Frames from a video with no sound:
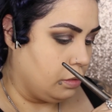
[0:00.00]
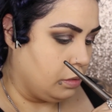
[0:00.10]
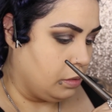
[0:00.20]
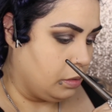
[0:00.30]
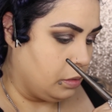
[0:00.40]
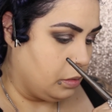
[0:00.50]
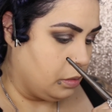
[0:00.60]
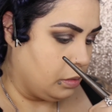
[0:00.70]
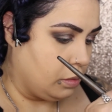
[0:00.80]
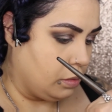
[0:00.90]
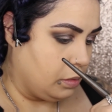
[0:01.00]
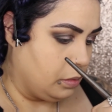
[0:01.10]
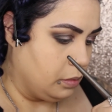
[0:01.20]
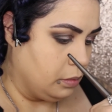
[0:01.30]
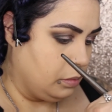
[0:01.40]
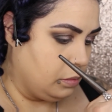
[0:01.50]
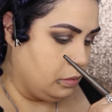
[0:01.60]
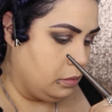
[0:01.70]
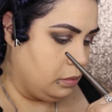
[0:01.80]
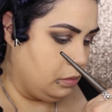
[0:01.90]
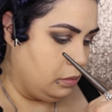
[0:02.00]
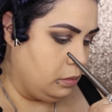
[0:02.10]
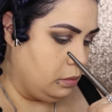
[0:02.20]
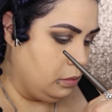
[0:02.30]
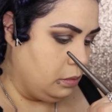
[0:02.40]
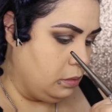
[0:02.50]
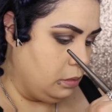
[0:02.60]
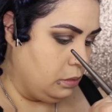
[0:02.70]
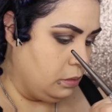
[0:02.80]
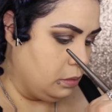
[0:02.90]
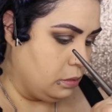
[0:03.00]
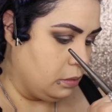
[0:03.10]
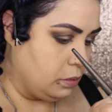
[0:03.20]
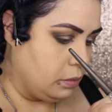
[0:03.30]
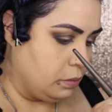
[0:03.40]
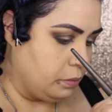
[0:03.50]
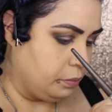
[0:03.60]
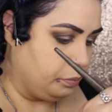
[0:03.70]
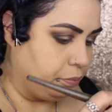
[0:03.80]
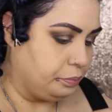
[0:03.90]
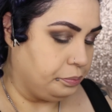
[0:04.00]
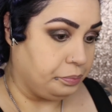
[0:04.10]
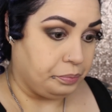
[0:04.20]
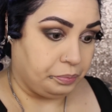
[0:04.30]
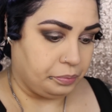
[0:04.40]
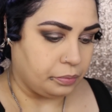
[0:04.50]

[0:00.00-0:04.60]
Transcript: Nothing is said.